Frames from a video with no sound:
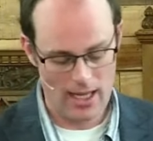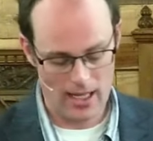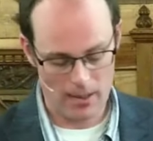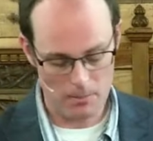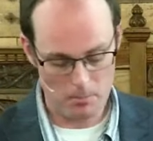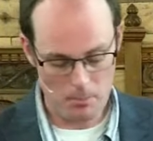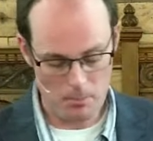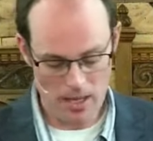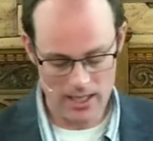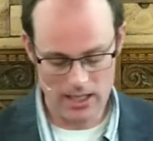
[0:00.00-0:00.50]

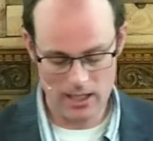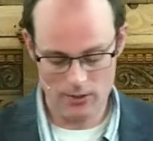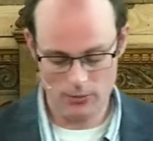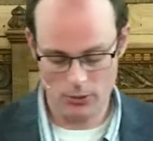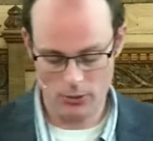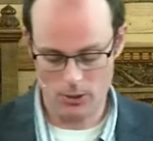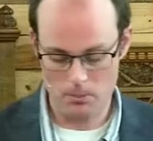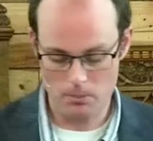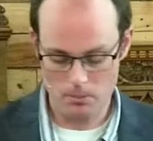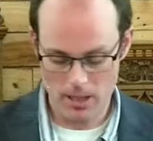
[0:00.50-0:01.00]
and many
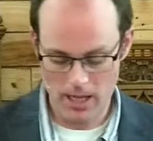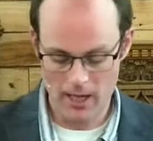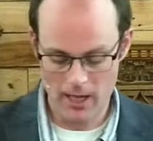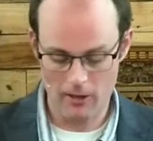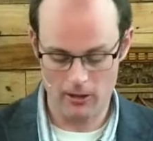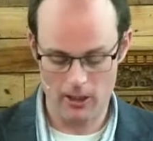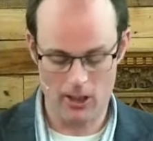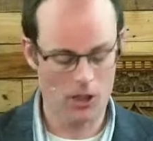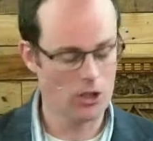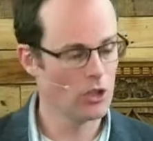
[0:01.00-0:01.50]
of them
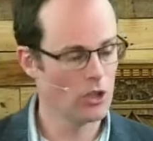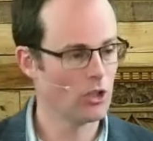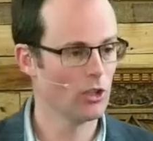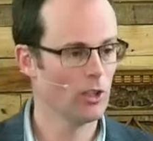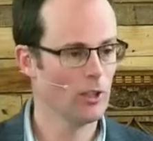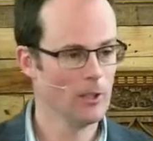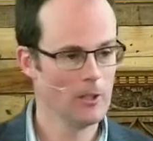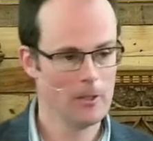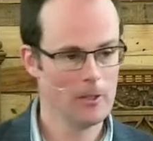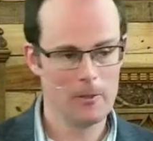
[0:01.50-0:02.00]
perish.